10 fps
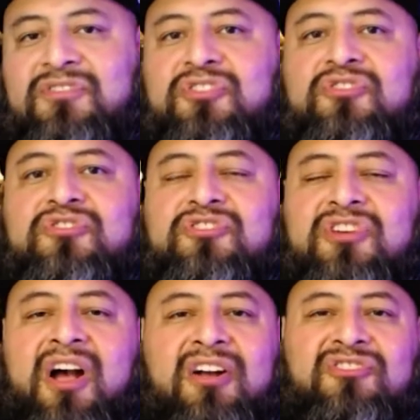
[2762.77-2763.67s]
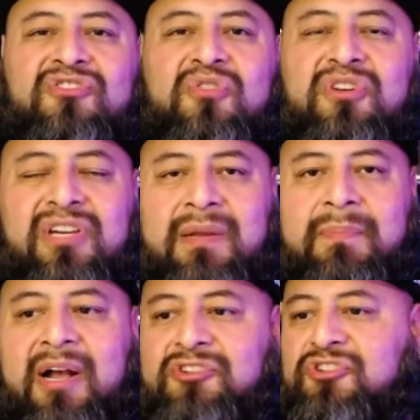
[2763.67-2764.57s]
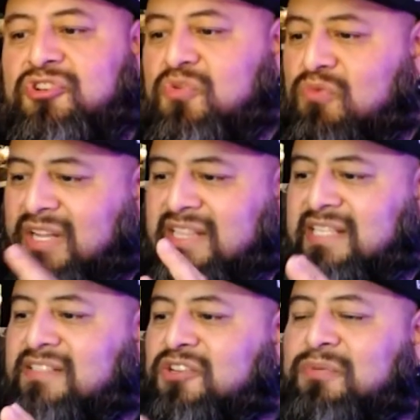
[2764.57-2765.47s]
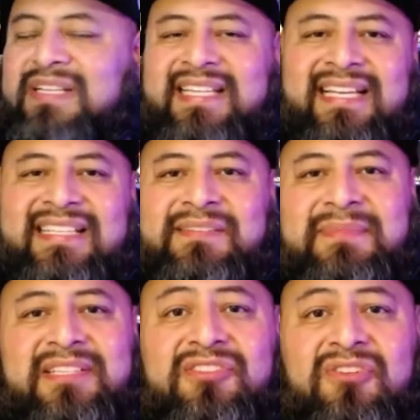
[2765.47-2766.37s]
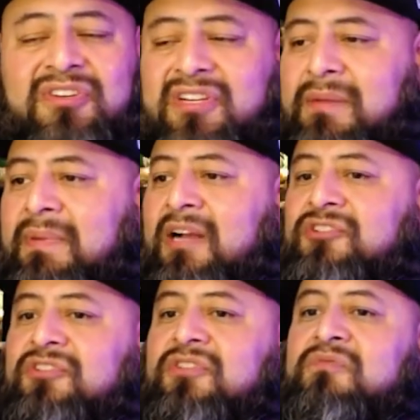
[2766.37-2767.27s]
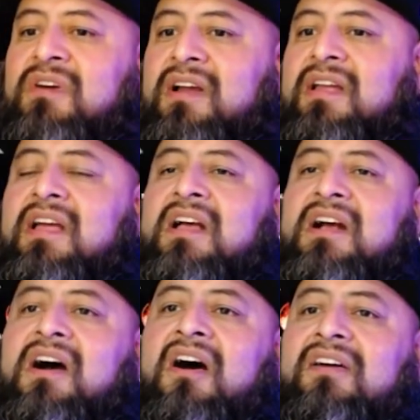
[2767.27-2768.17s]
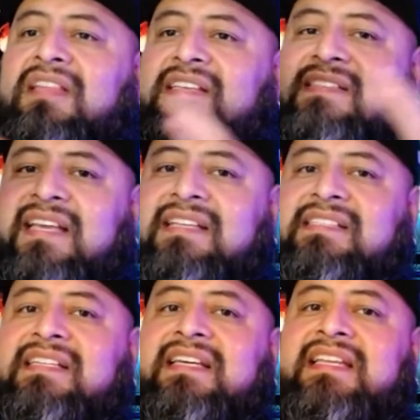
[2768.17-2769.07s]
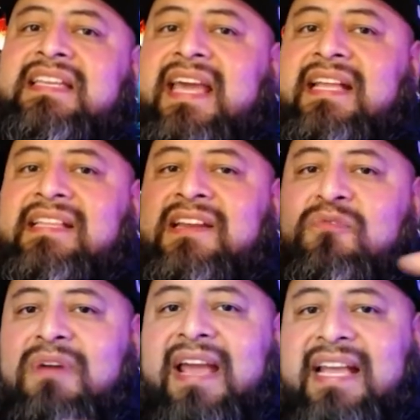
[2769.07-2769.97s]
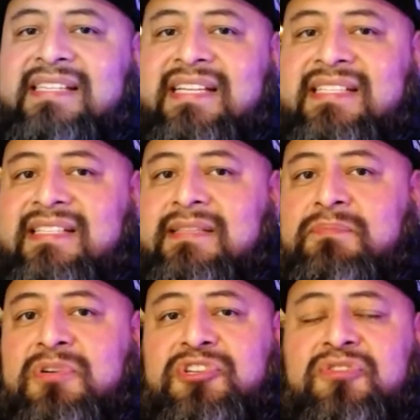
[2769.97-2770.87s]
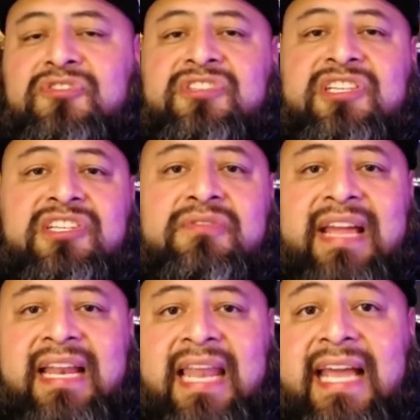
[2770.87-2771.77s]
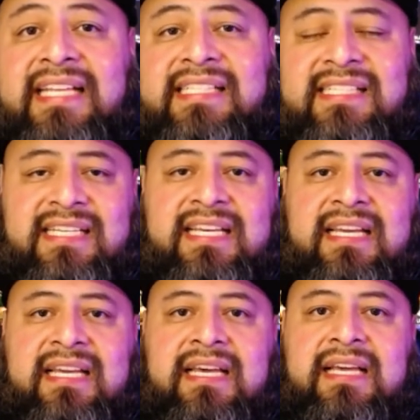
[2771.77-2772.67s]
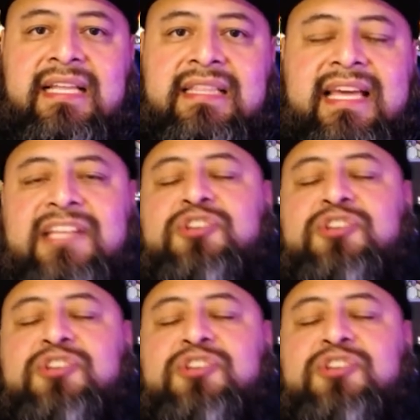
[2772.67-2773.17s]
to talk so good about you. You want this storytelling to be so good about you. You want all these things to connect in ways that put you in such a great light that